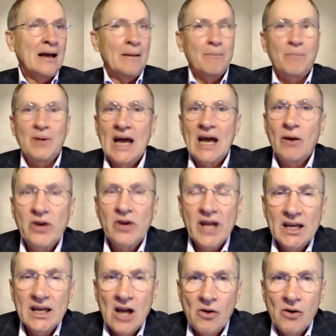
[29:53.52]
But how would I
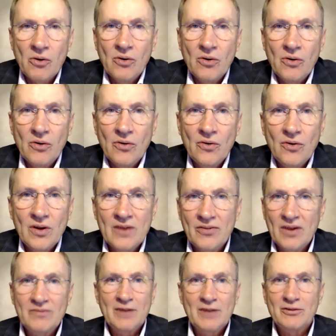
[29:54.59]
know? If I've
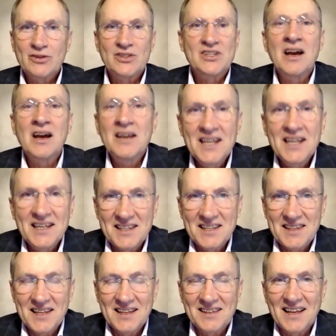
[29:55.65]
never done
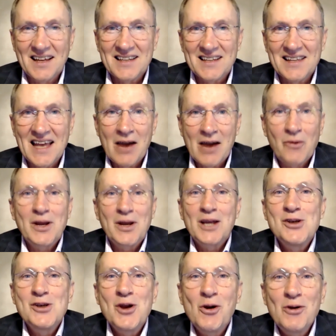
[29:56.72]
anything like that, how would I
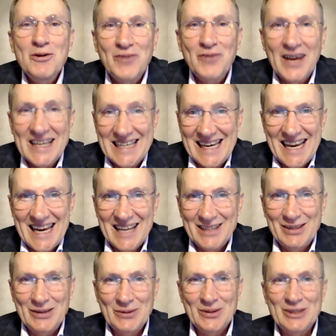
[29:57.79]
know if I can't
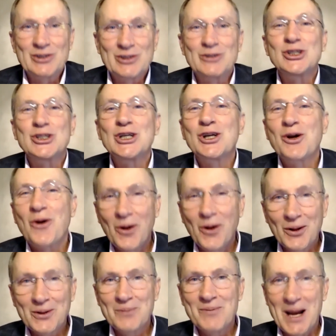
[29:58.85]
do it? So she
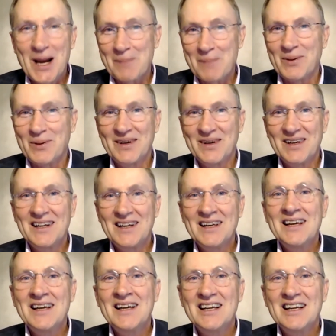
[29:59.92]
called him up
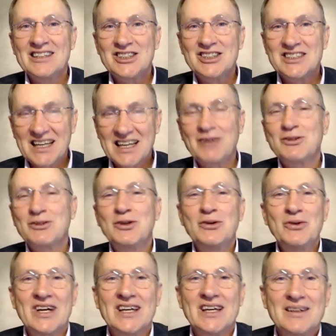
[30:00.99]
and she said, I'll do
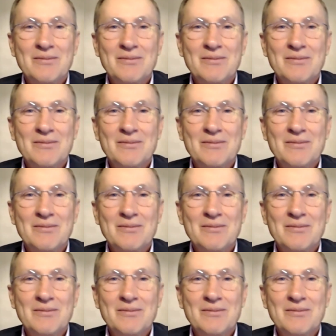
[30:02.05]
it.